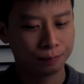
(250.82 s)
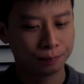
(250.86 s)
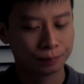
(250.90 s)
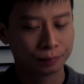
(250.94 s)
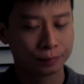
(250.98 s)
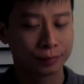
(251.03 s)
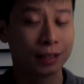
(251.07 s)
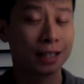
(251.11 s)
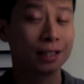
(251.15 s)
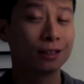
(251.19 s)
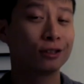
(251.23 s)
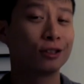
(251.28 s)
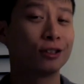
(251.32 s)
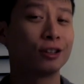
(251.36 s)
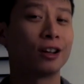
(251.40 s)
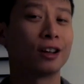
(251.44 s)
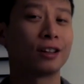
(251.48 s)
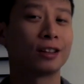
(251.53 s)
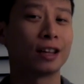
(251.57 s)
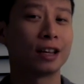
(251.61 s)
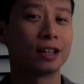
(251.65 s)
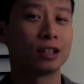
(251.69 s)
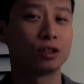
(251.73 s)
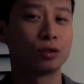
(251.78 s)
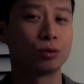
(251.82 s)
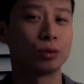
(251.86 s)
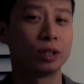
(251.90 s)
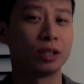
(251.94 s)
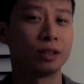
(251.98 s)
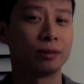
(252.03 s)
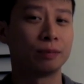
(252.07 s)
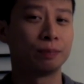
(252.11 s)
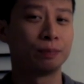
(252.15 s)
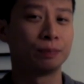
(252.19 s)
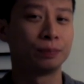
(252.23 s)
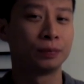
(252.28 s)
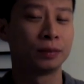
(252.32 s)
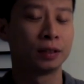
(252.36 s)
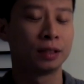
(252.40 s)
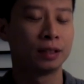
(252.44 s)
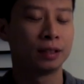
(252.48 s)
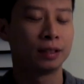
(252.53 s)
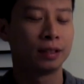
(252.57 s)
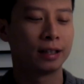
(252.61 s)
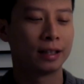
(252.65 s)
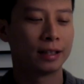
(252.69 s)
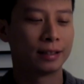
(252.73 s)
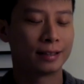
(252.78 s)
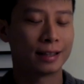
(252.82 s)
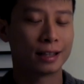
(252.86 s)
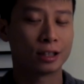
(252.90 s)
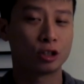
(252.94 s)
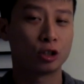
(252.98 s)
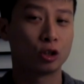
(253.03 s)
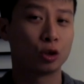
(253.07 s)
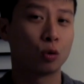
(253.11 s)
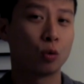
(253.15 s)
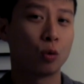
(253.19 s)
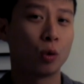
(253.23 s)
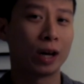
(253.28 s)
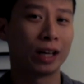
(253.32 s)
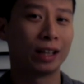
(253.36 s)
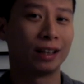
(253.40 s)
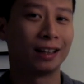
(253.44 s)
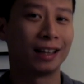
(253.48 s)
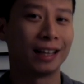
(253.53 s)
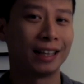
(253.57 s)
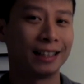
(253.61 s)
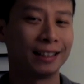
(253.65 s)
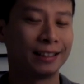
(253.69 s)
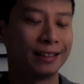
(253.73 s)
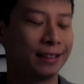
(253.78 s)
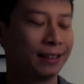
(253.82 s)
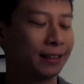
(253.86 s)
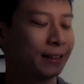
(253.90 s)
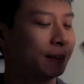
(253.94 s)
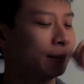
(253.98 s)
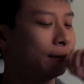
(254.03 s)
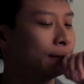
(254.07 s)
It's actually not that sweet. It's actually quite light.